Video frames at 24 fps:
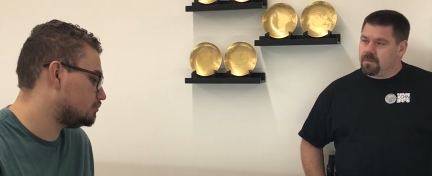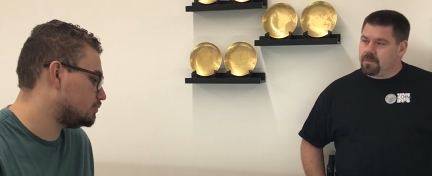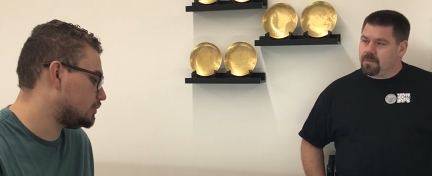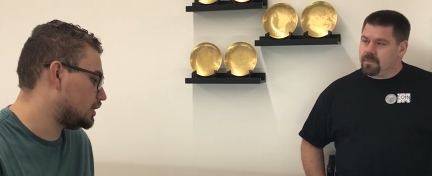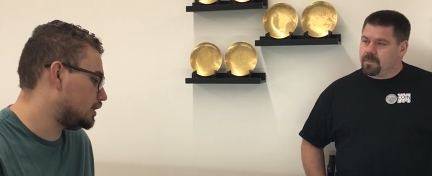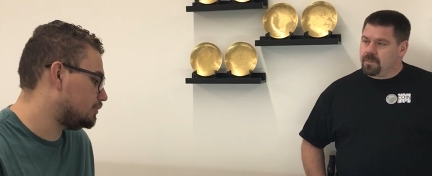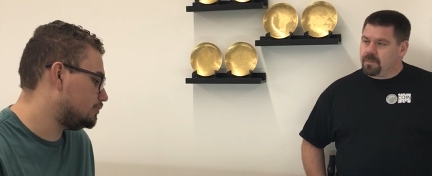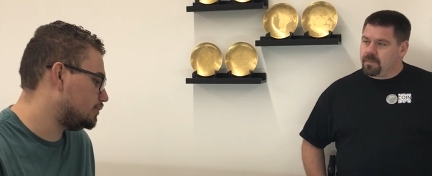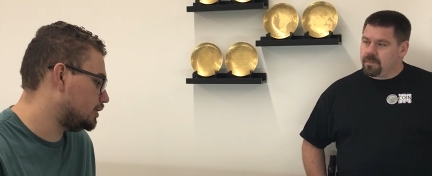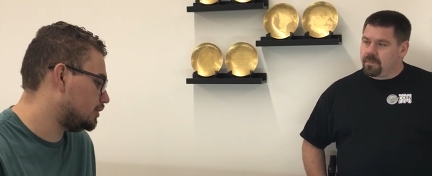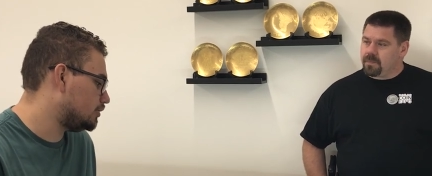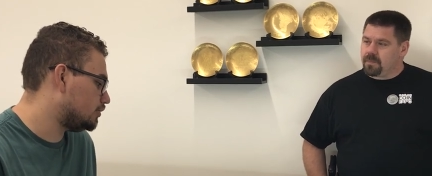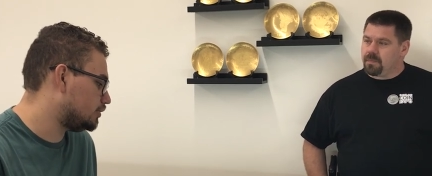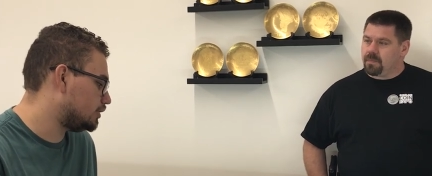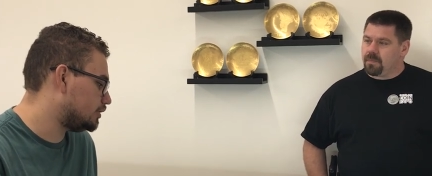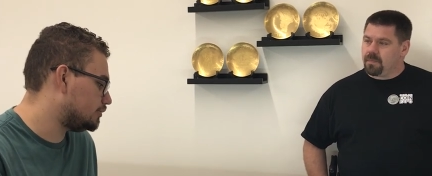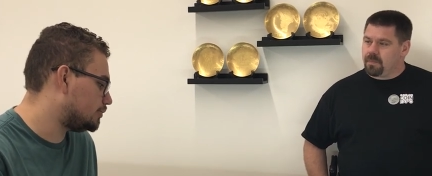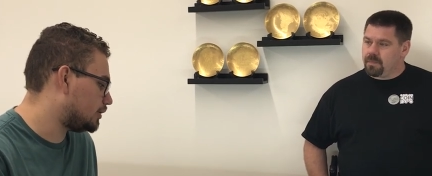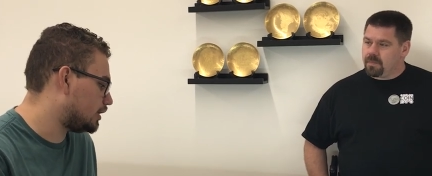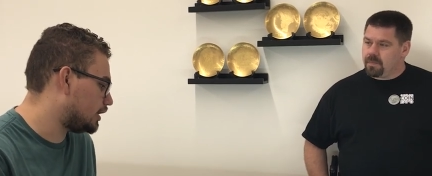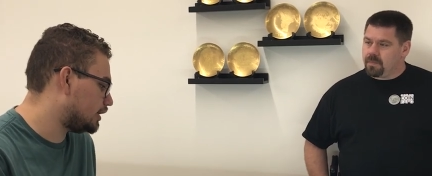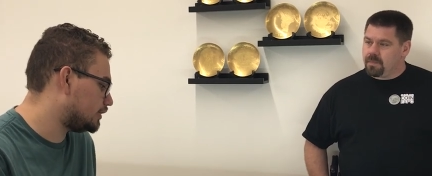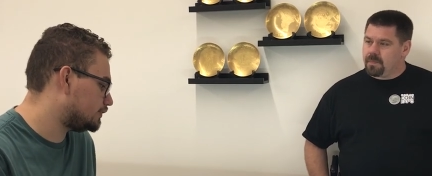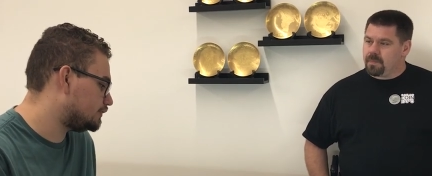Speaker 1: may be only
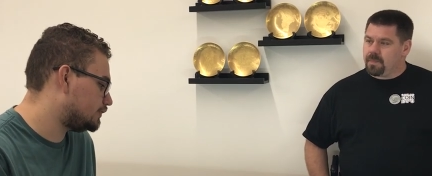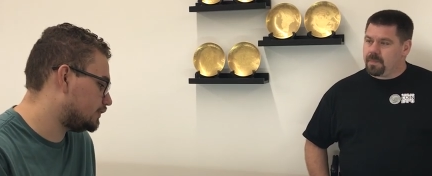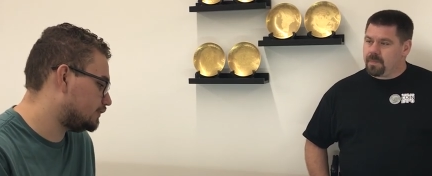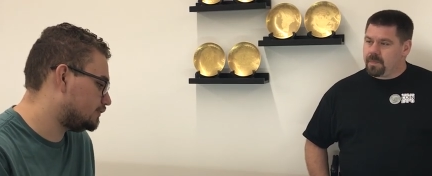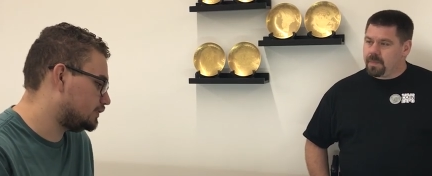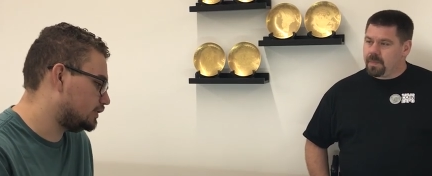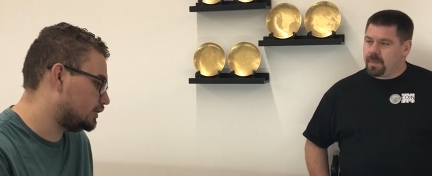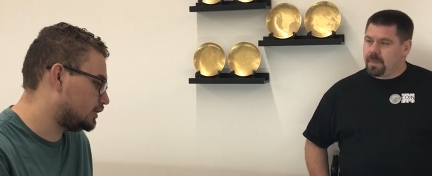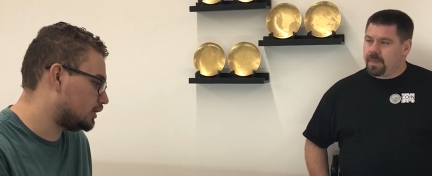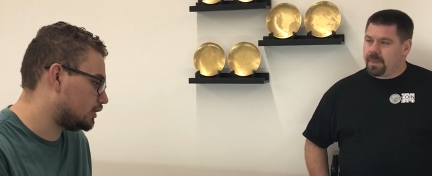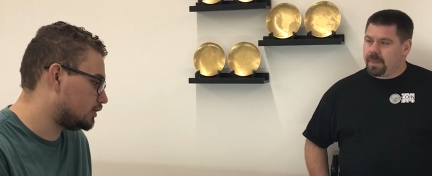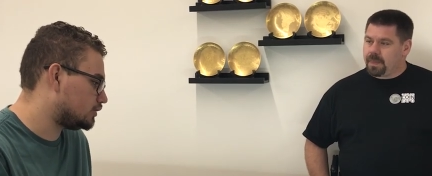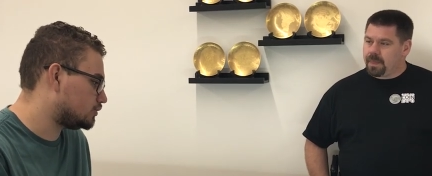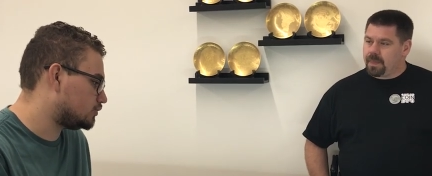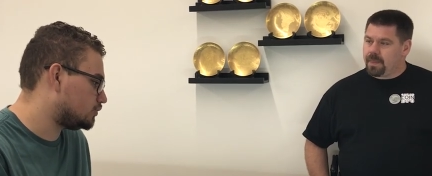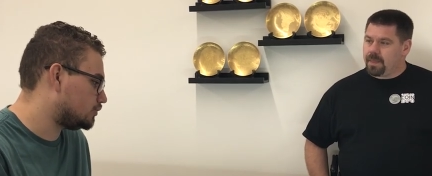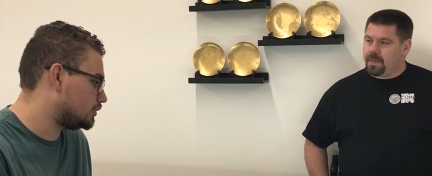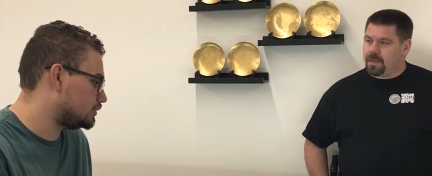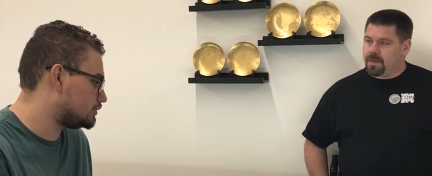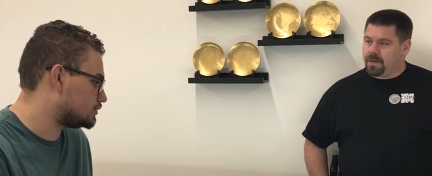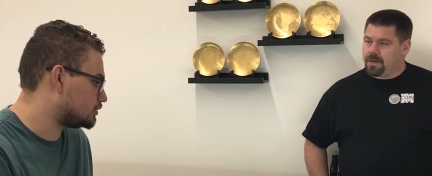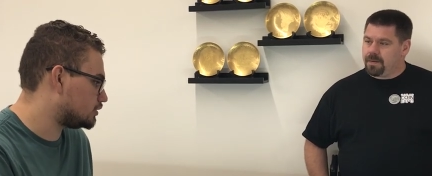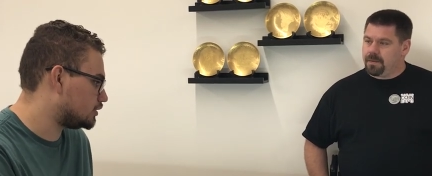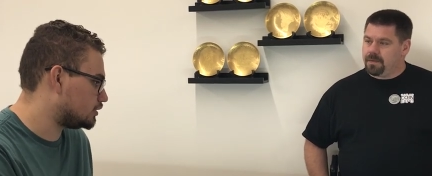buying fifty dollar
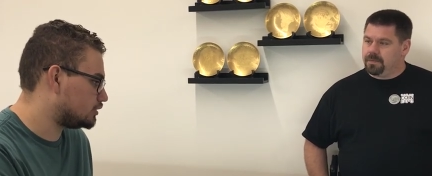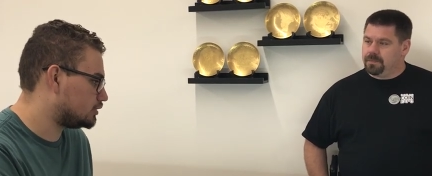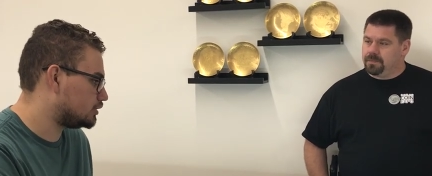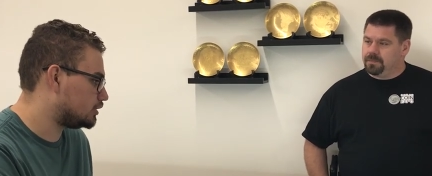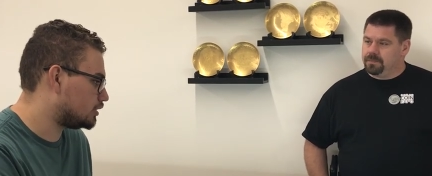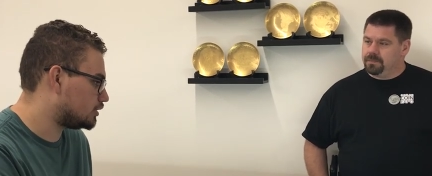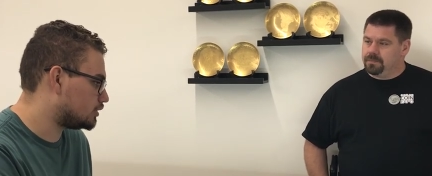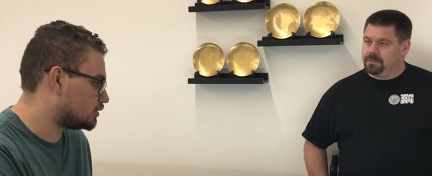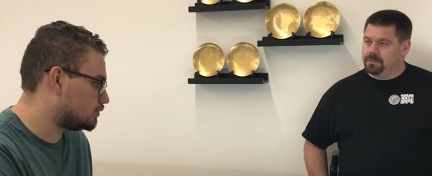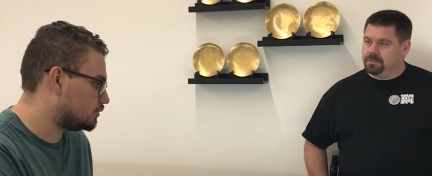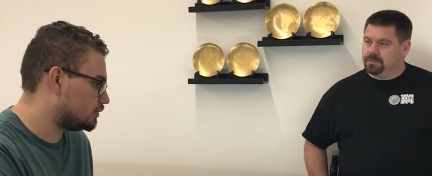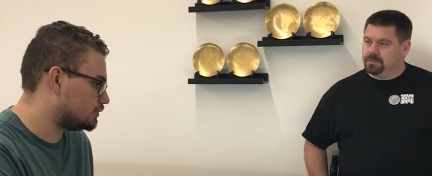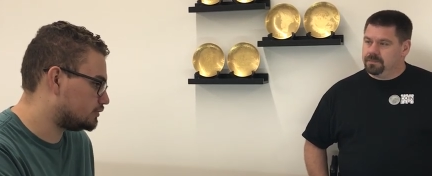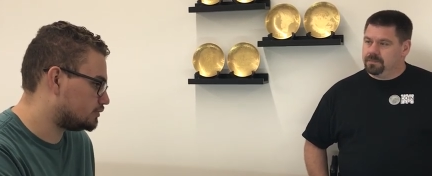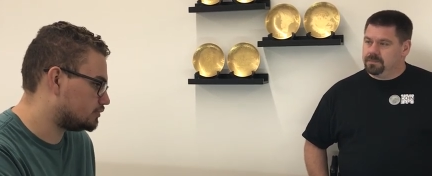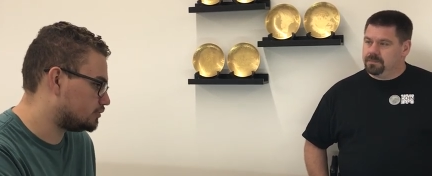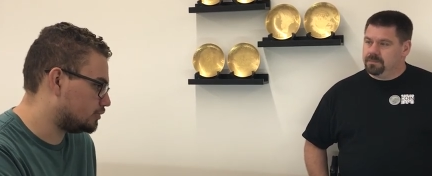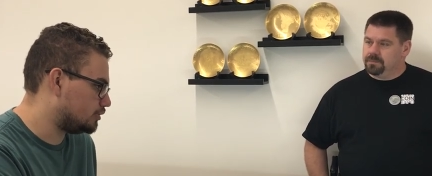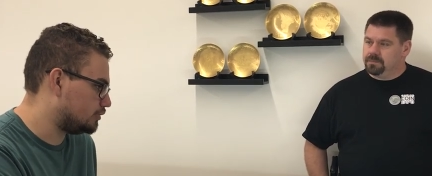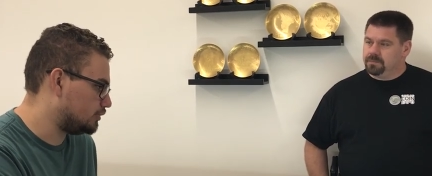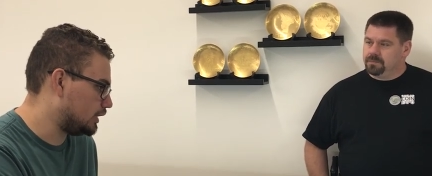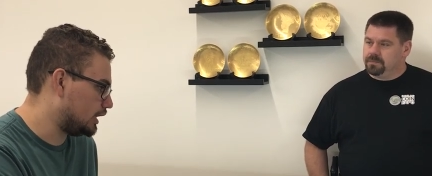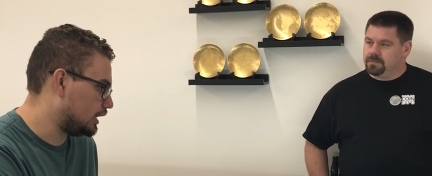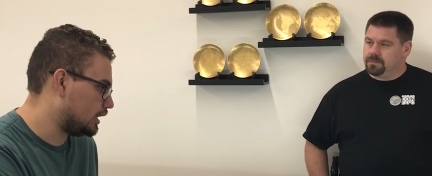coins or one hundred dollar coins
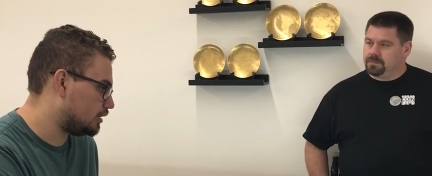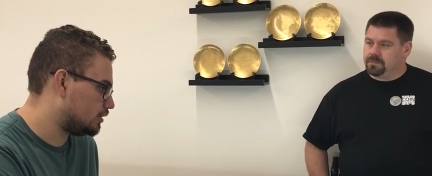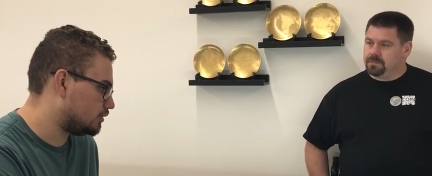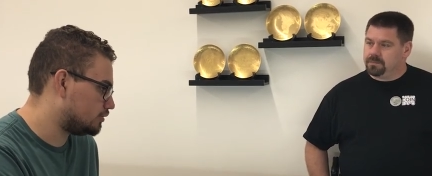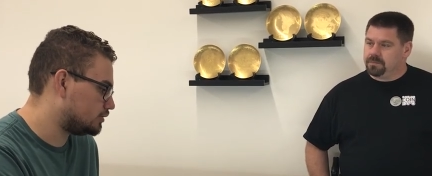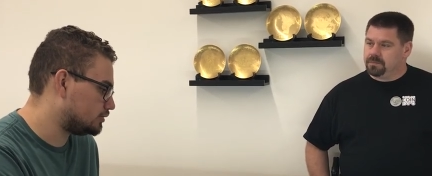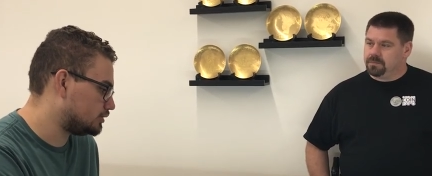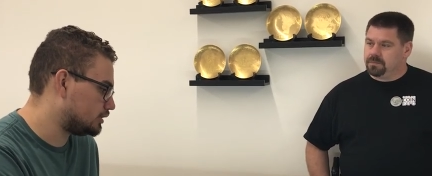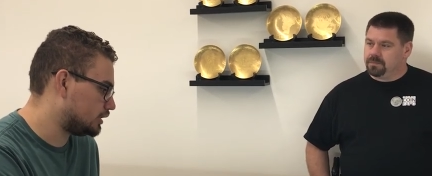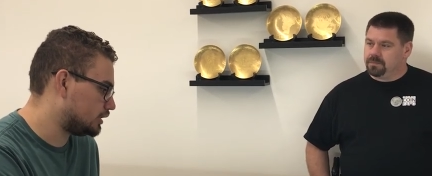from you now, and